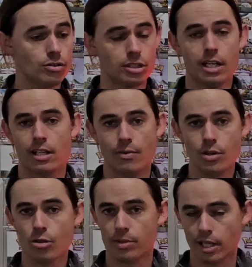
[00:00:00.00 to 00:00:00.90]
Not saying they
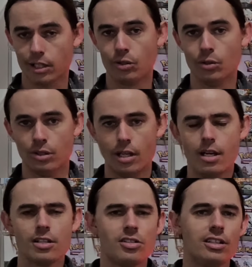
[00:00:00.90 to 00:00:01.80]
will, but they could.
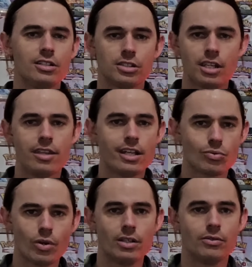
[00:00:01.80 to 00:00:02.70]
So you can see
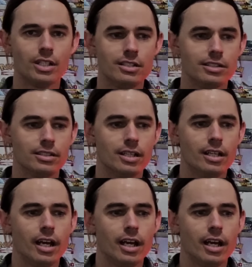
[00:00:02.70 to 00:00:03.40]
that's one reason.